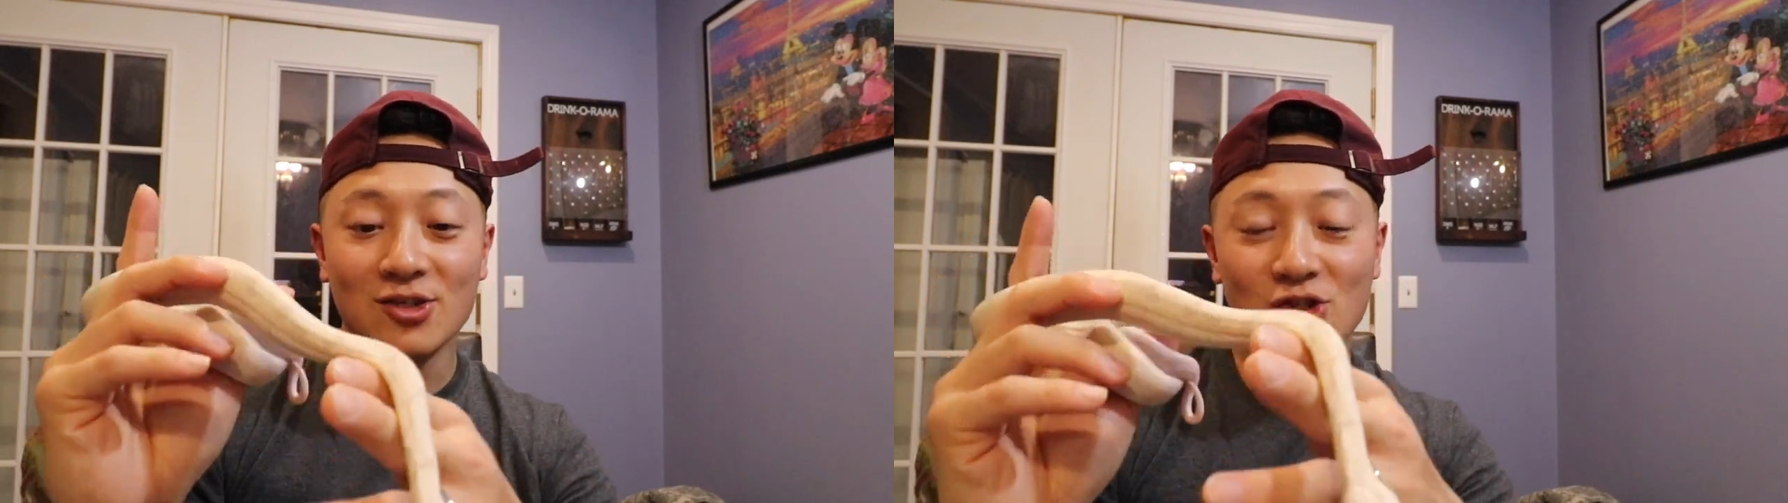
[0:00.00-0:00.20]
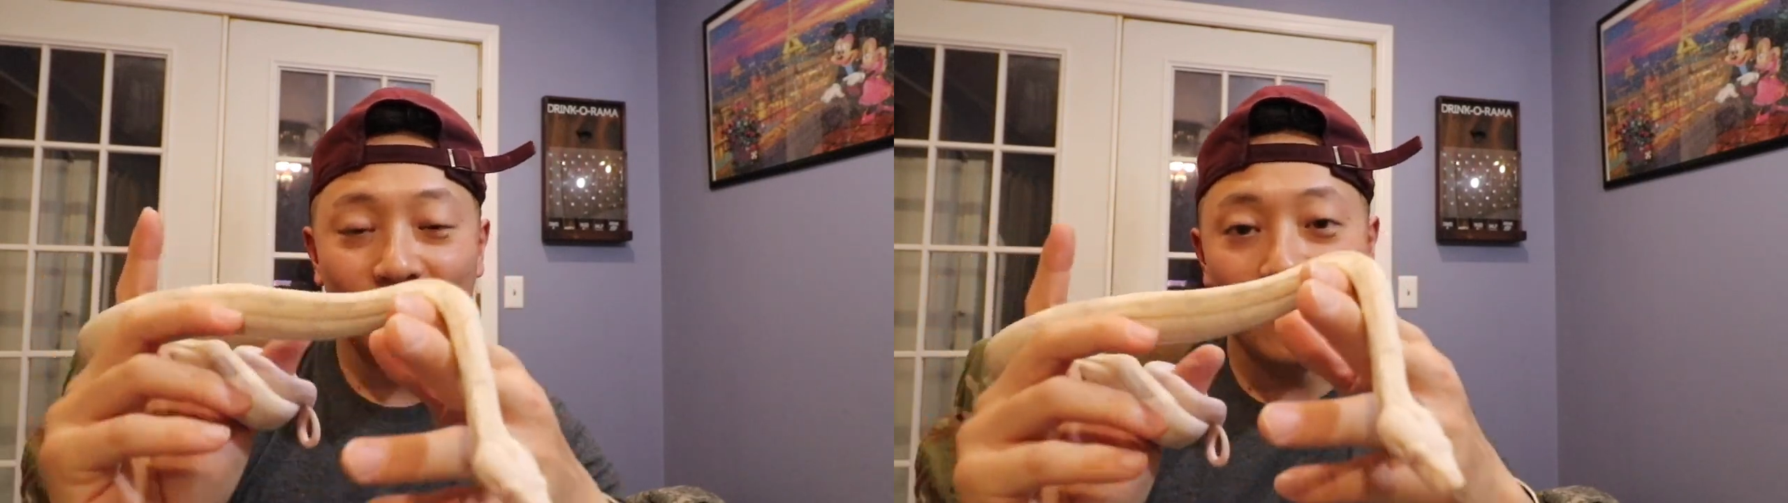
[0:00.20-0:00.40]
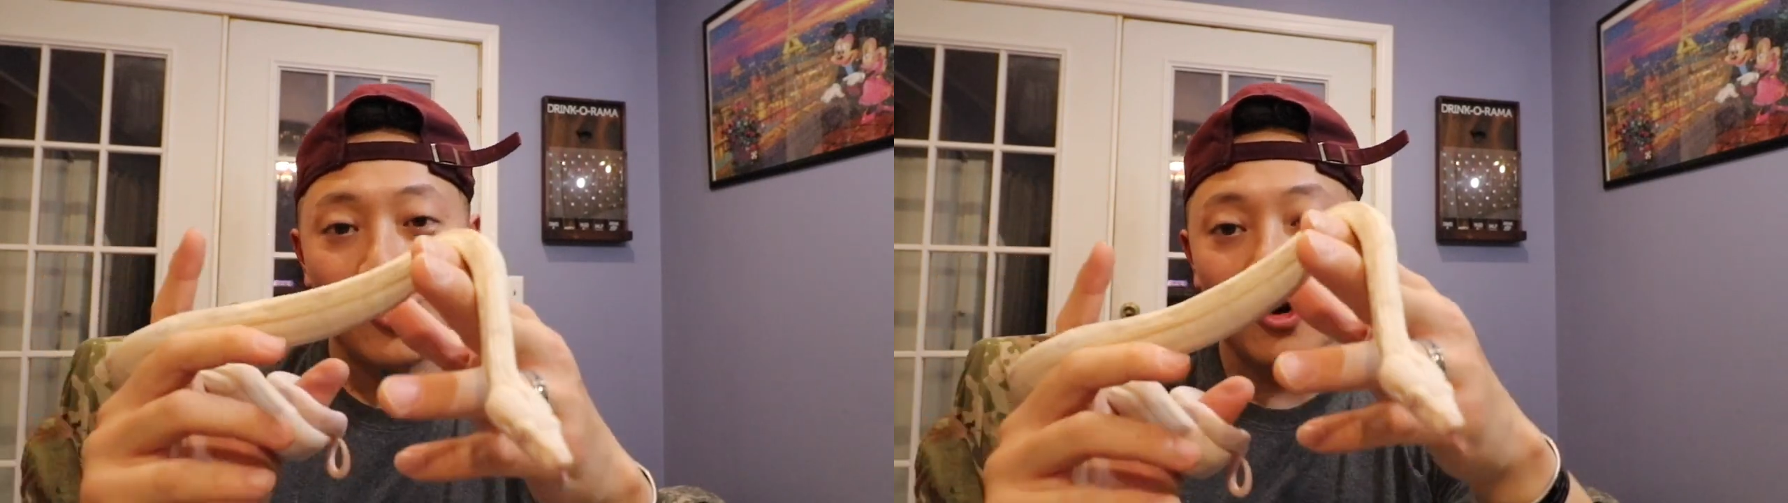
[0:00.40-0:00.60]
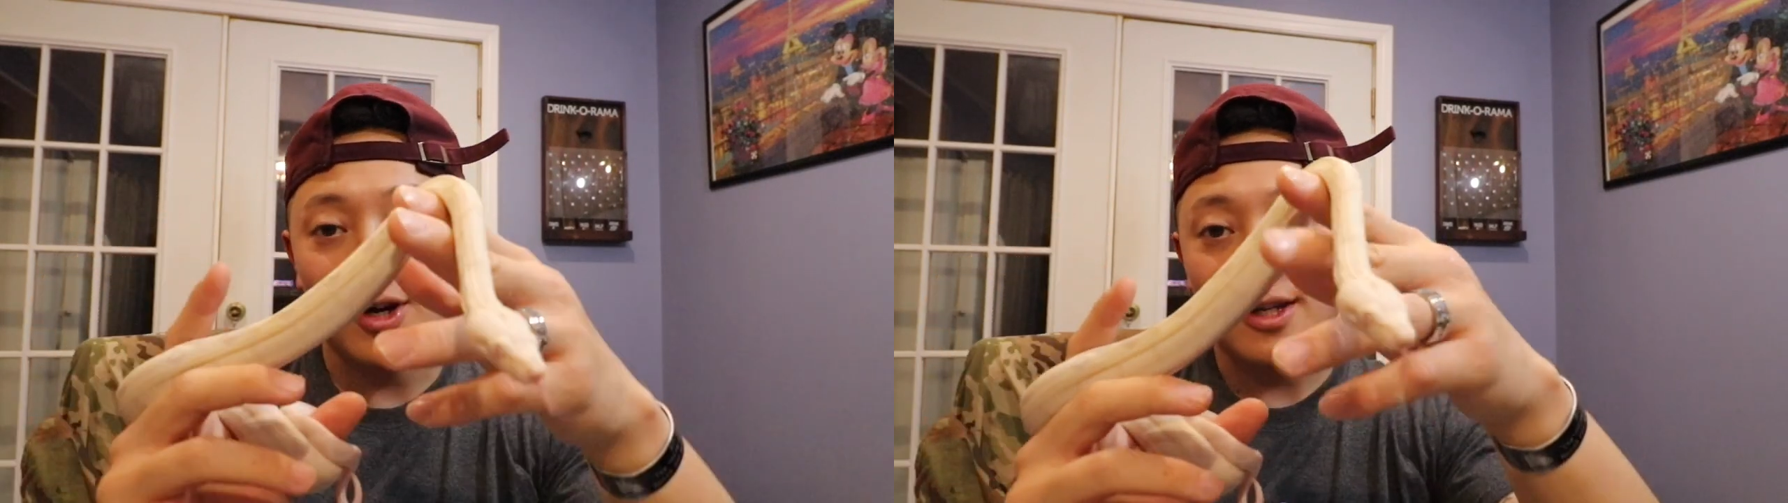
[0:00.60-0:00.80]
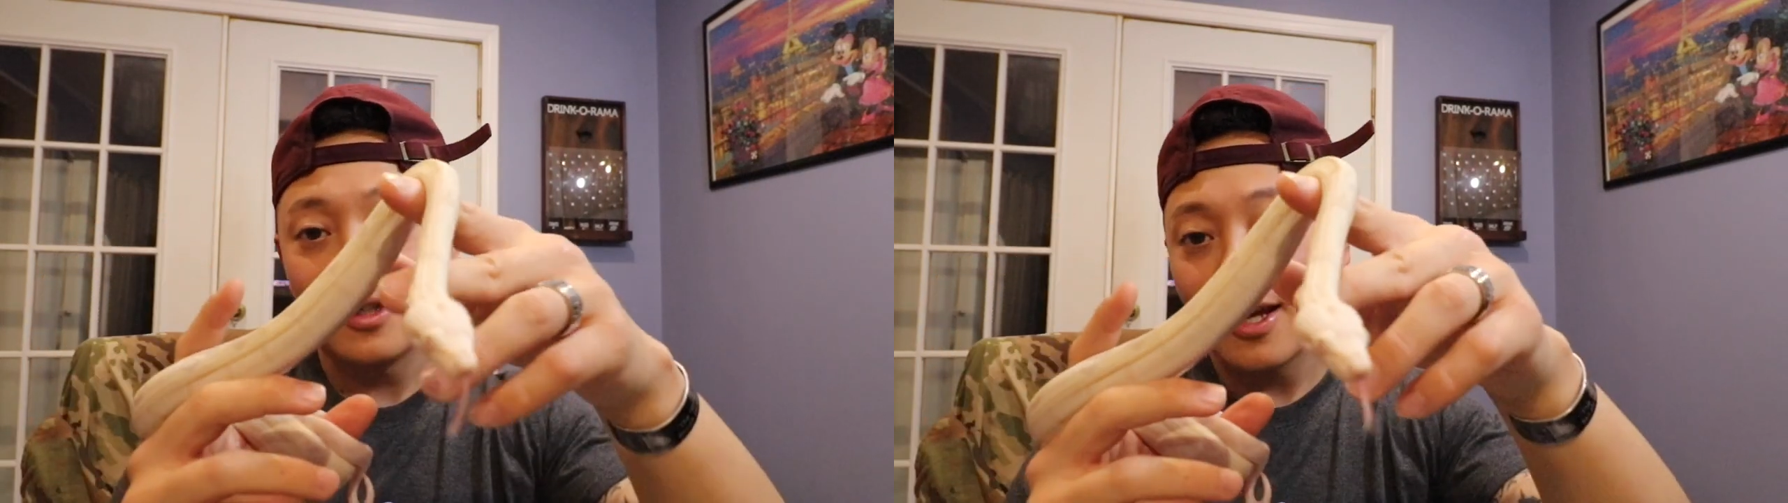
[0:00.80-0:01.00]

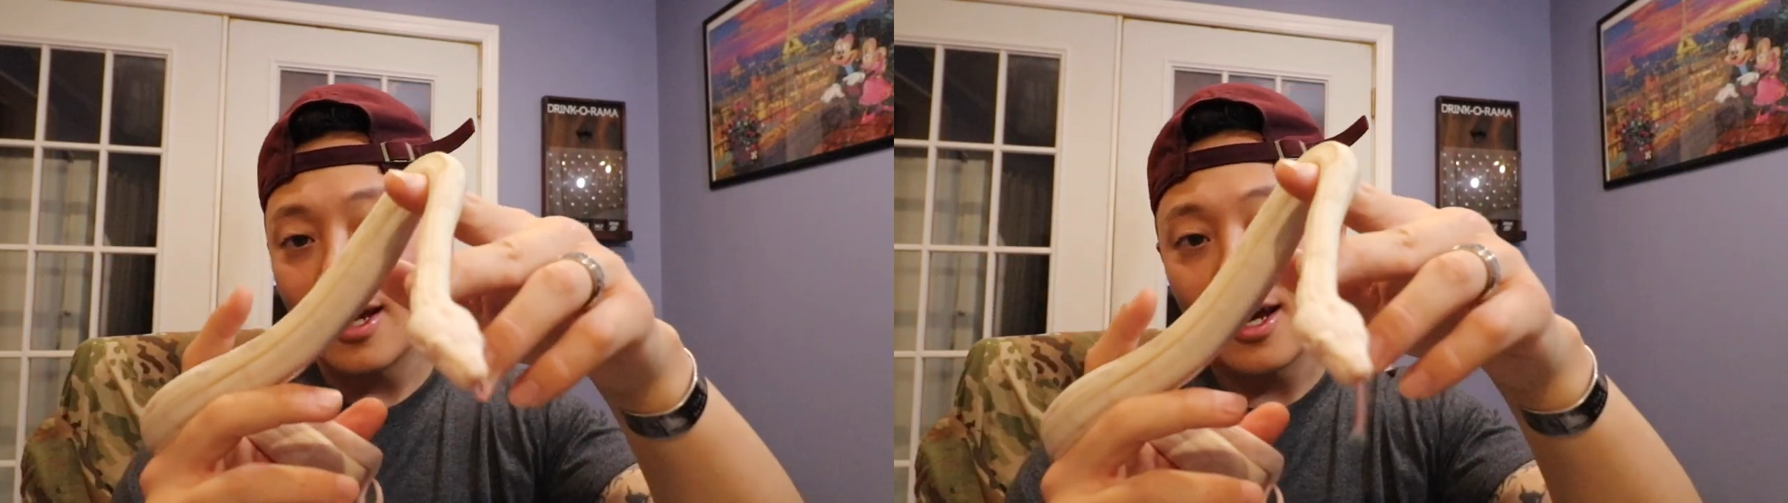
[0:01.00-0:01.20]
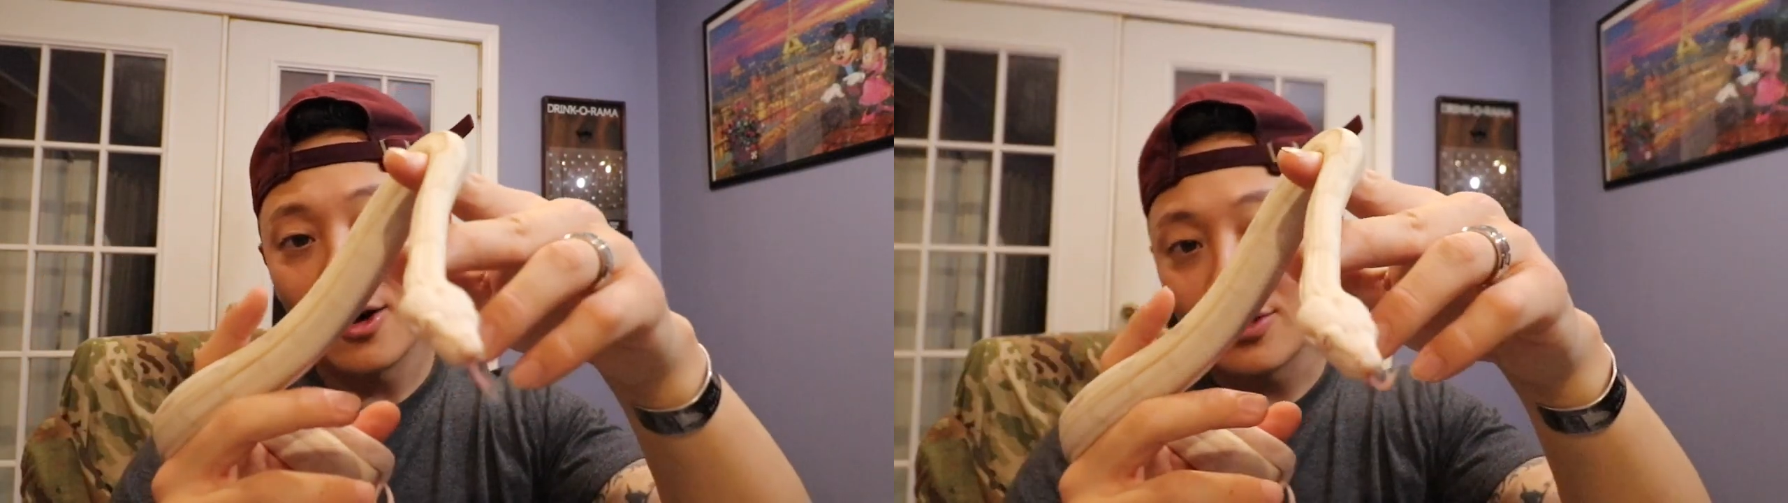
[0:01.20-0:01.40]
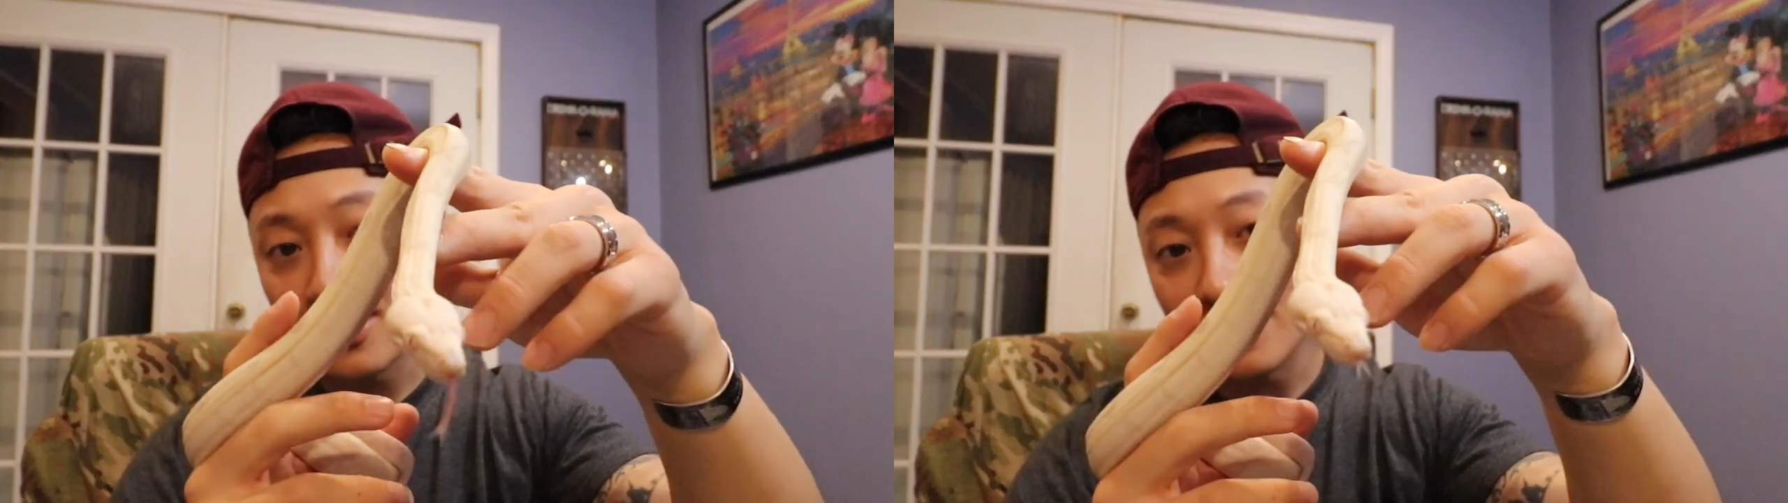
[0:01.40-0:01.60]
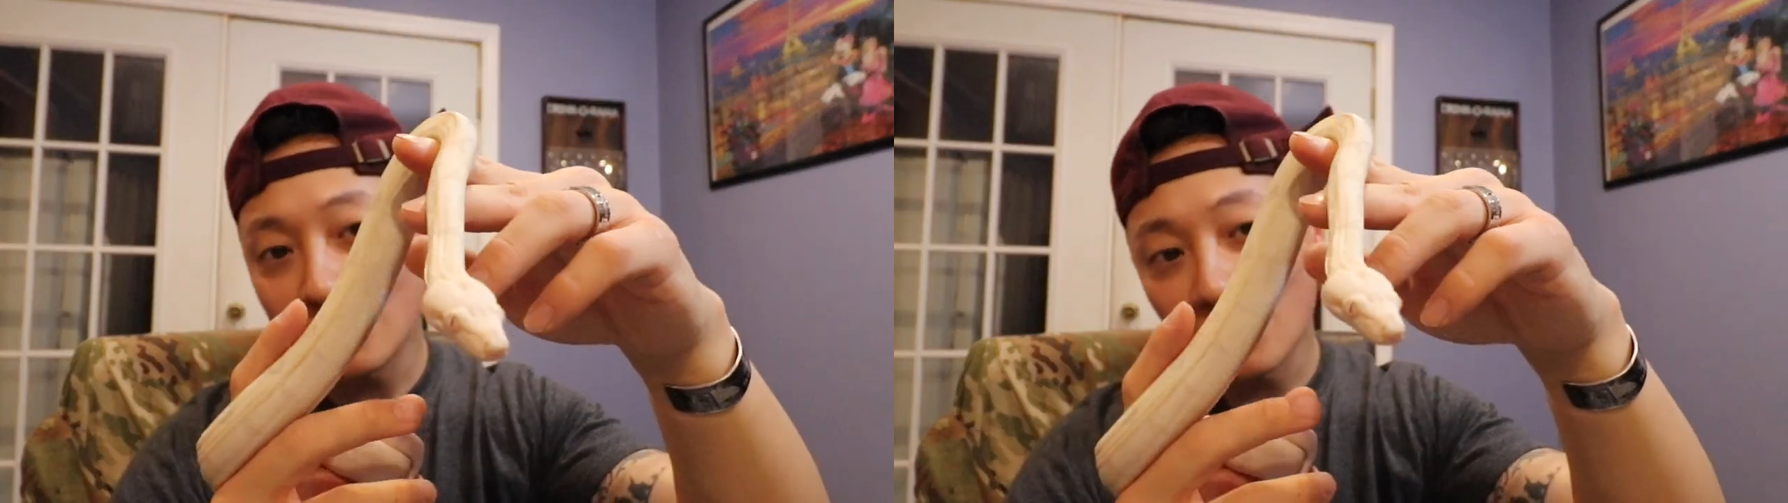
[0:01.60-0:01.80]
strong and healthy.